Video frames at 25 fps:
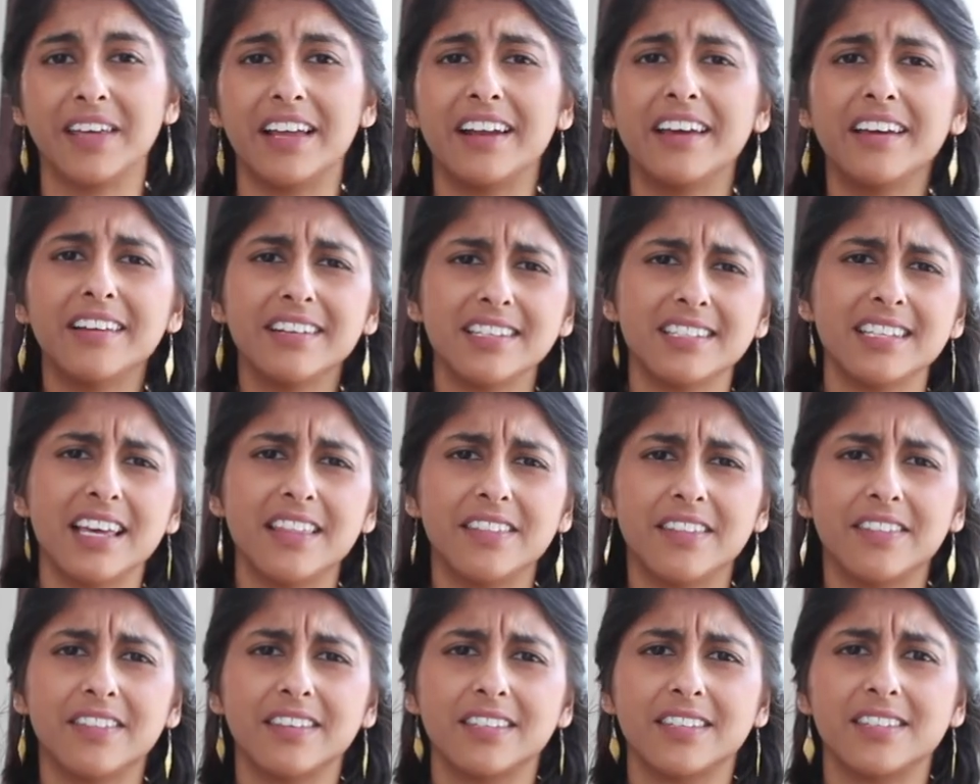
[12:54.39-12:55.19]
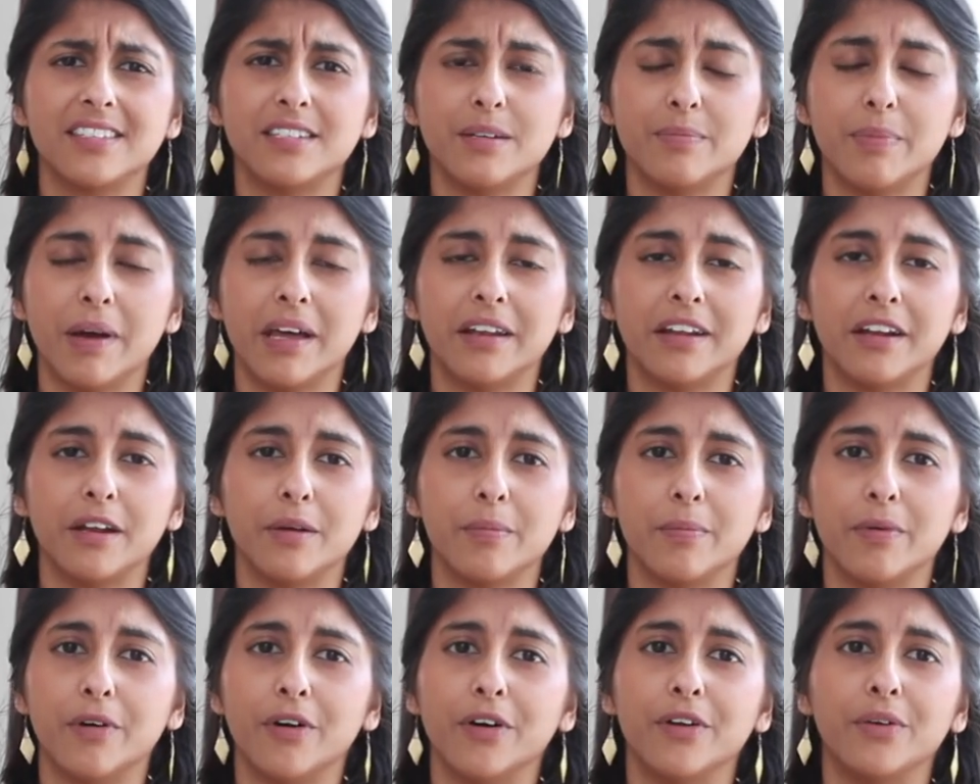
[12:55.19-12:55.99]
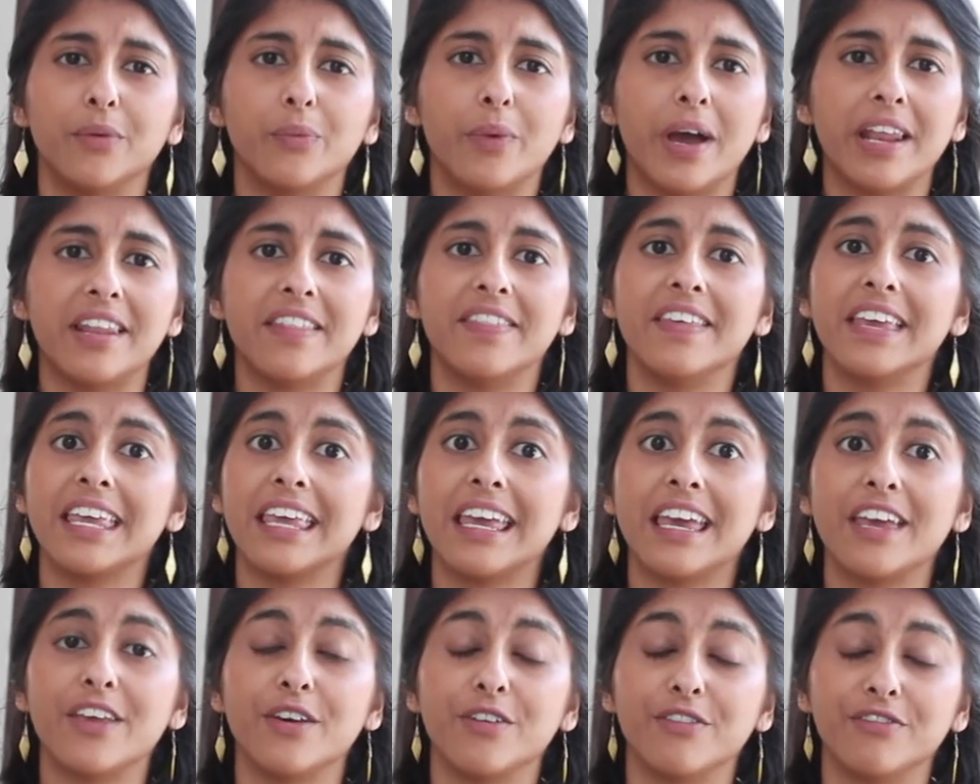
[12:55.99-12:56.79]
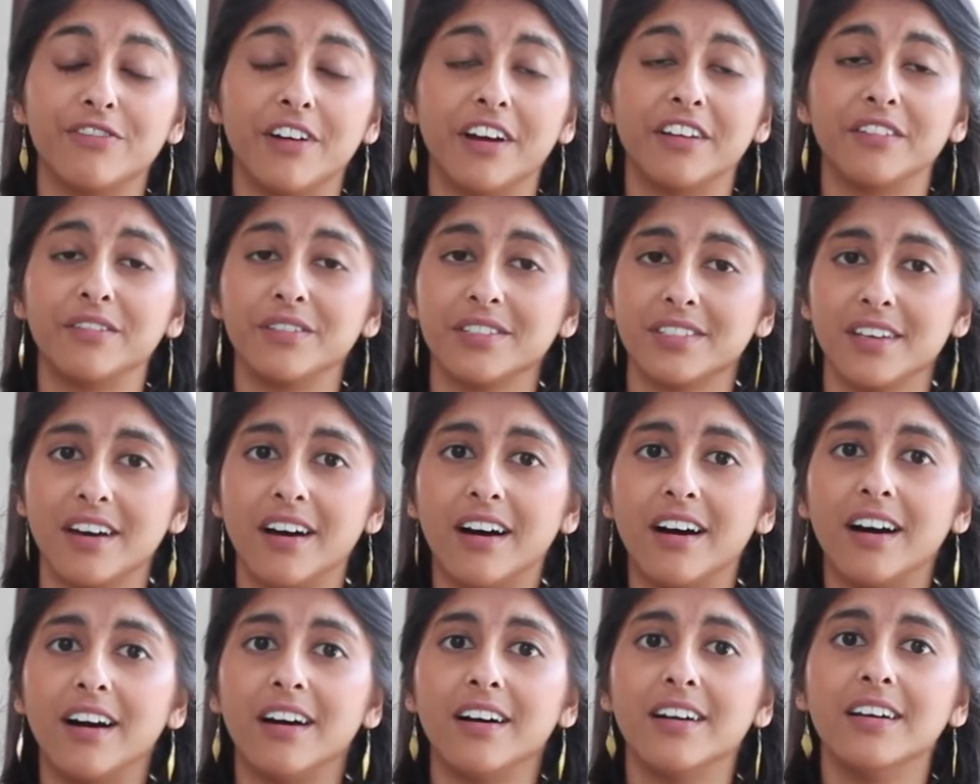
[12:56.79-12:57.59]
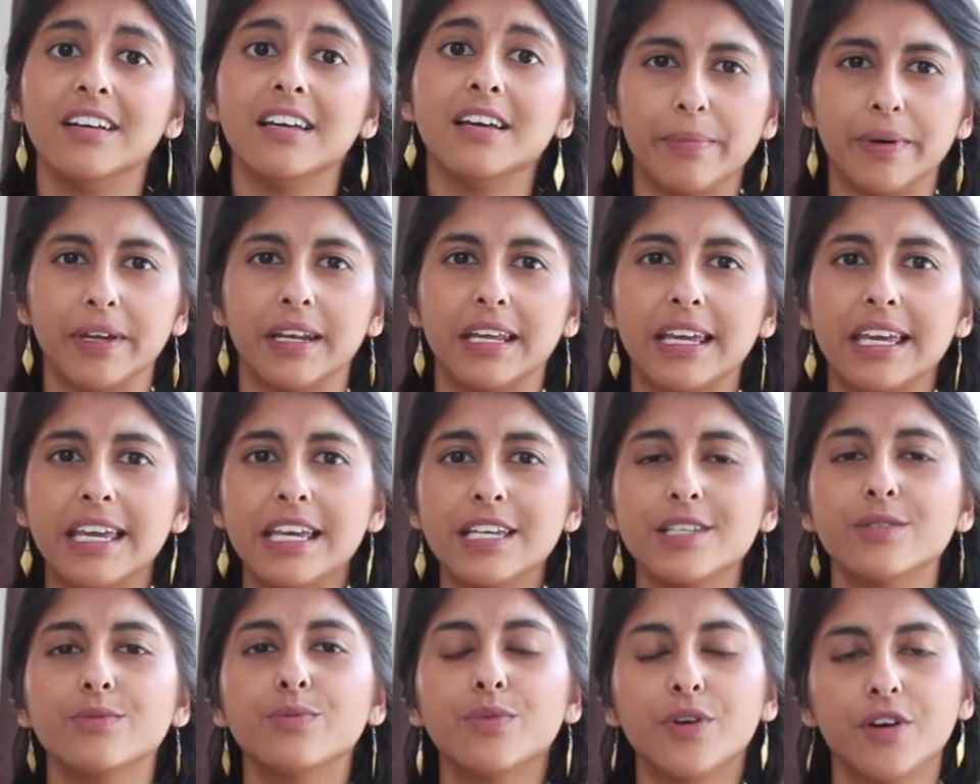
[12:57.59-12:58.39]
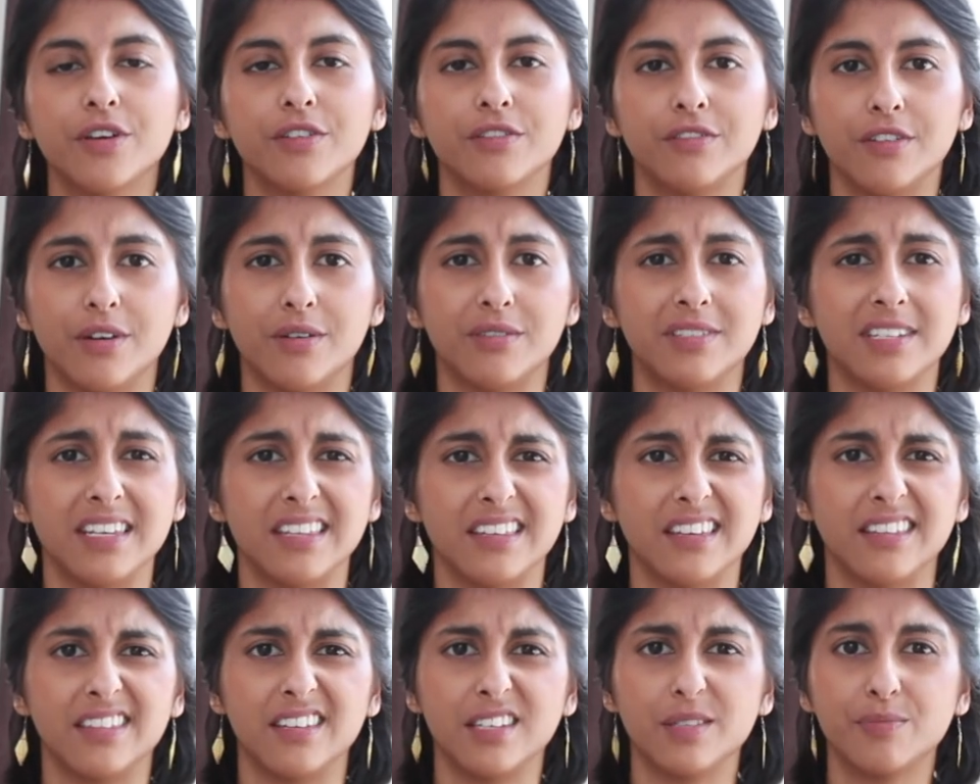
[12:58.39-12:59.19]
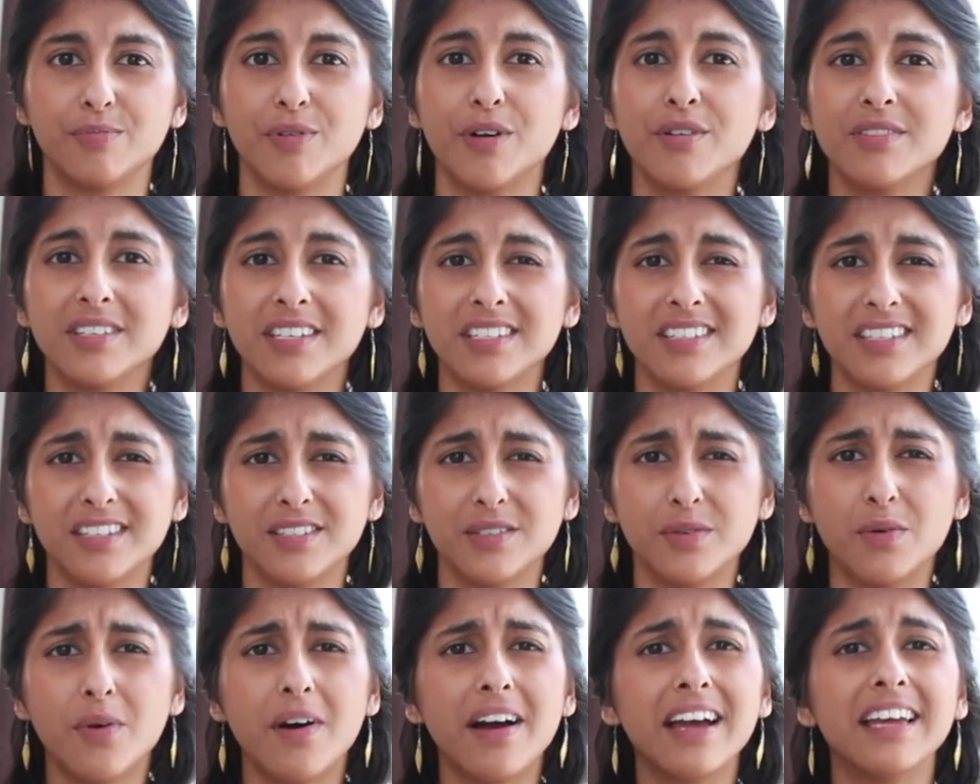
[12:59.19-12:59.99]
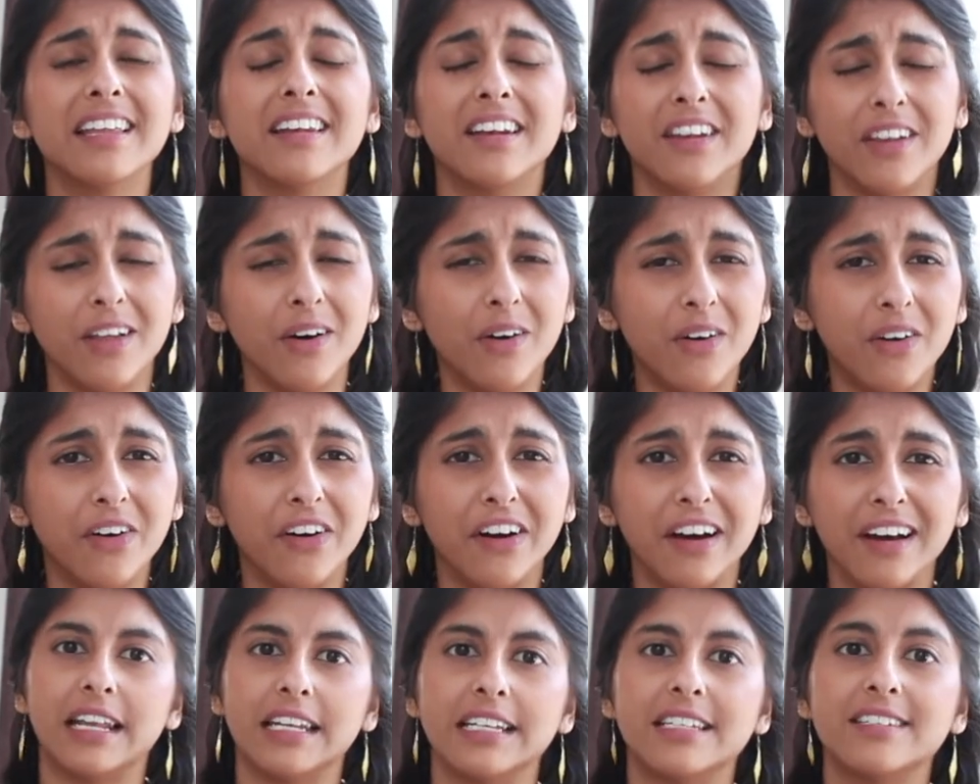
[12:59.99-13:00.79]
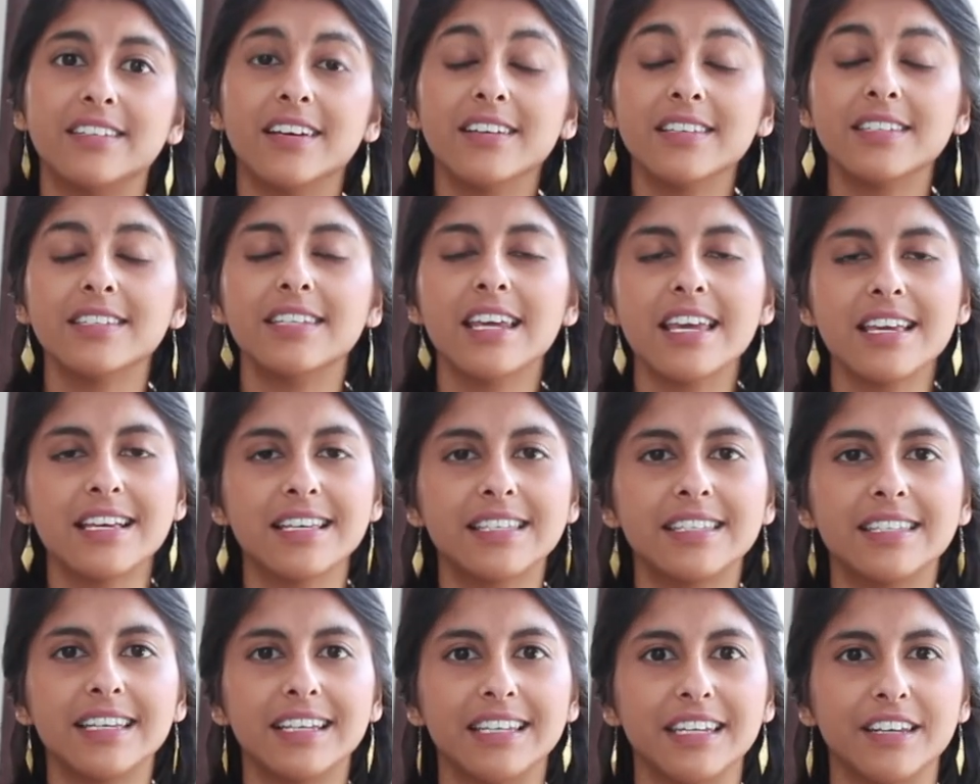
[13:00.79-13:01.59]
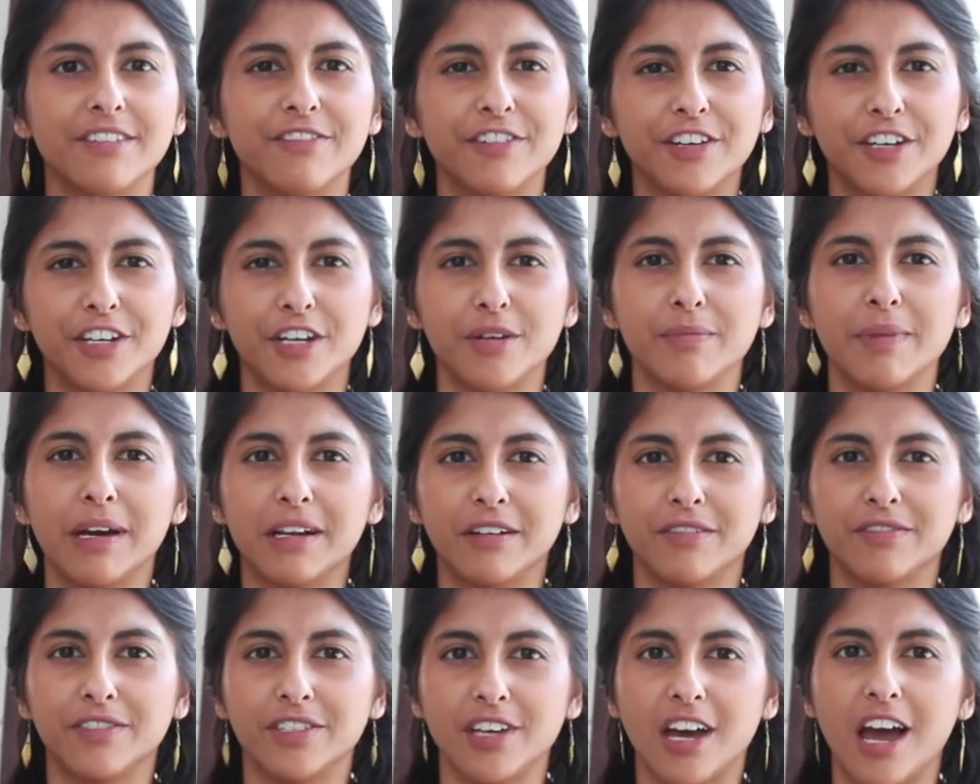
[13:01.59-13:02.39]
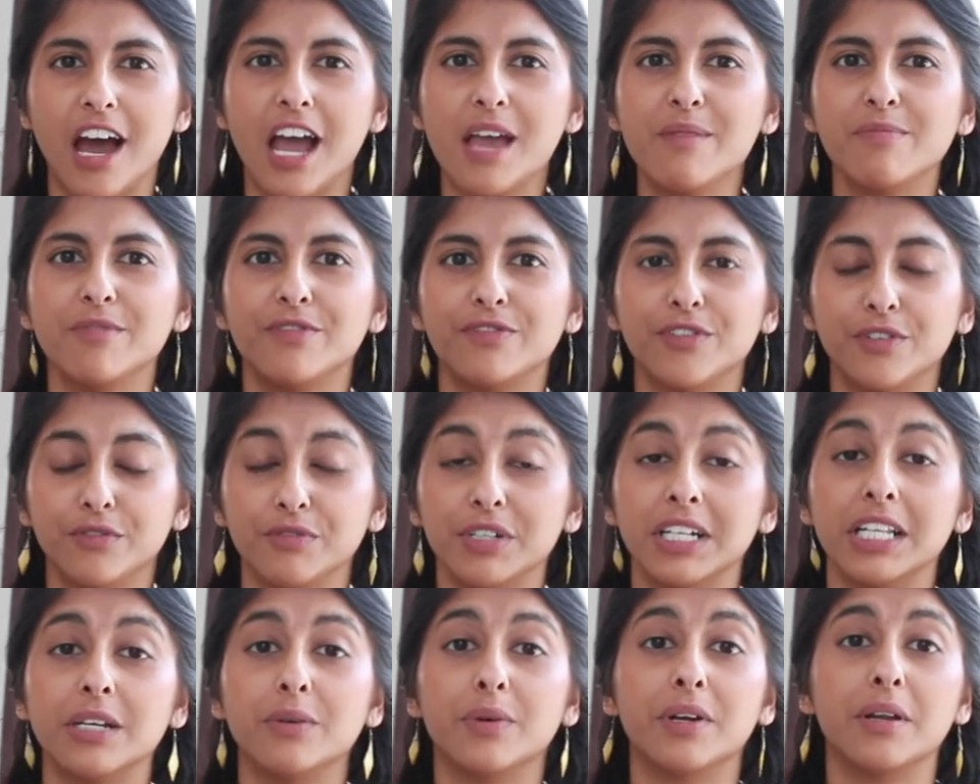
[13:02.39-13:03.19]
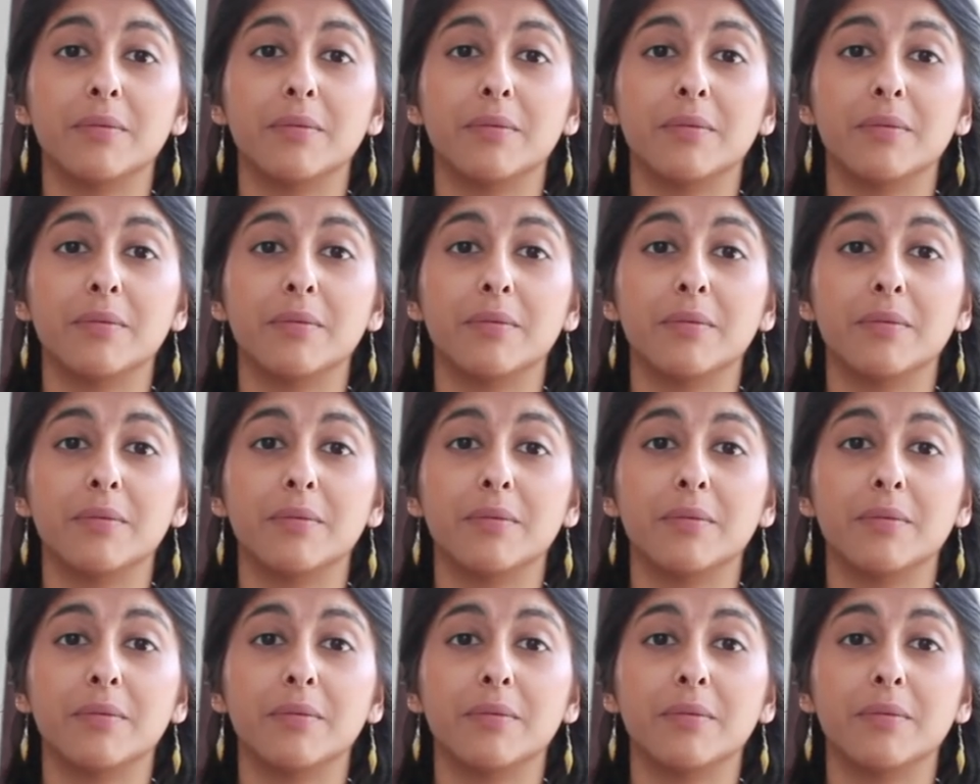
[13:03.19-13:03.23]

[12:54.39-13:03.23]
And I understand that this is dependent upon when in the year your finals are, but it is worth noting that this process is quite long, and it does take a significant amount of time if you really